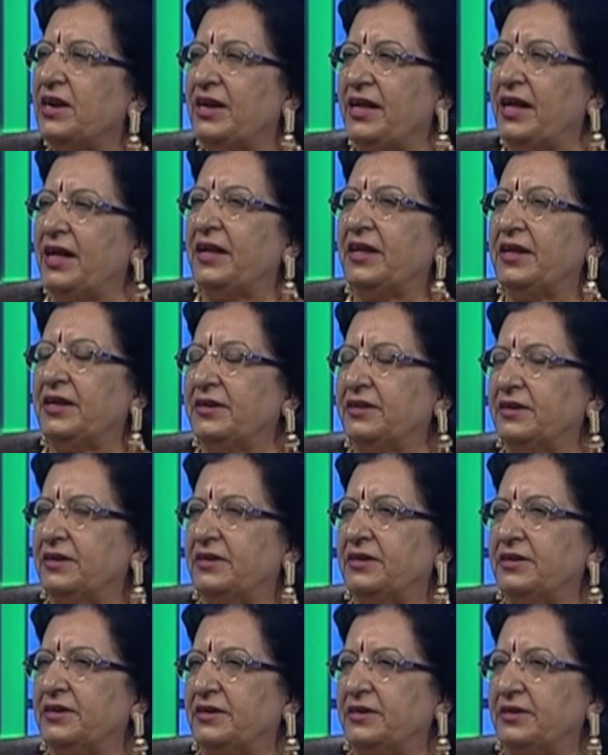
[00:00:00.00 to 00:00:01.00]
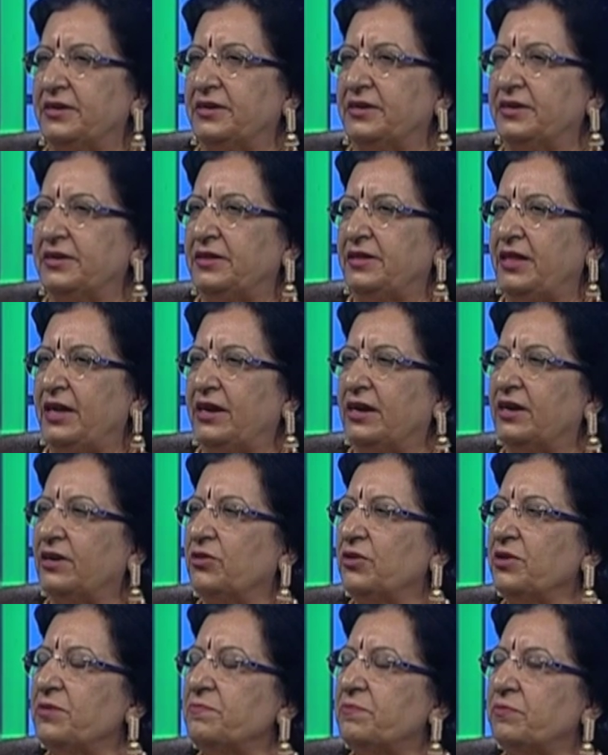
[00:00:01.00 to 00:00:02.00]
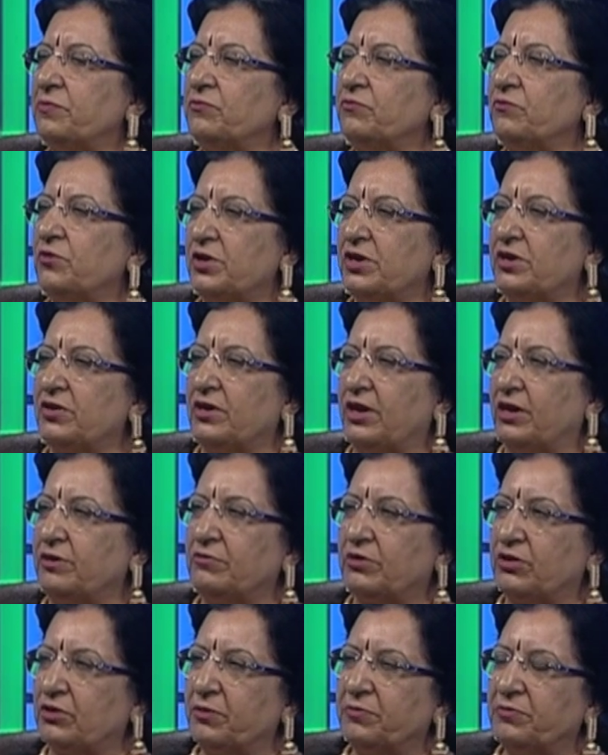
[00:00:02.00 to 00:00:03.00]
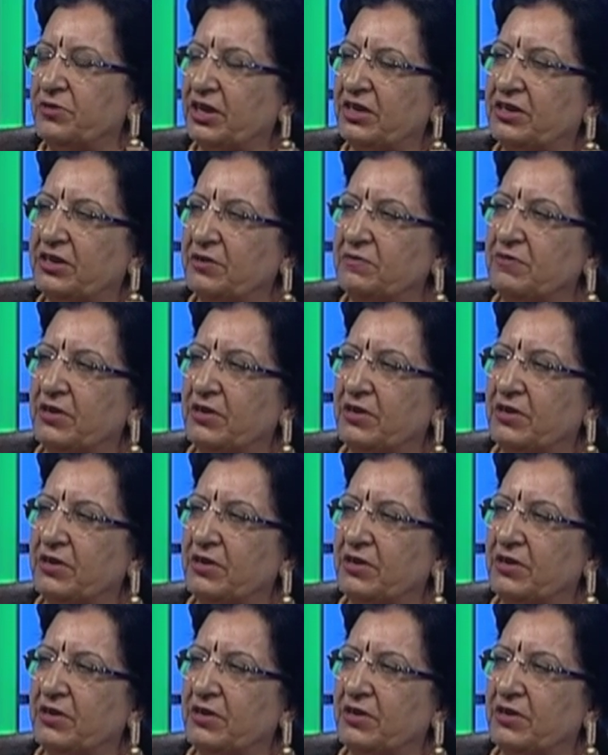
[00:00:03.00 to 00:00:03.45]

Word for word: And uh, they are doing what our objective,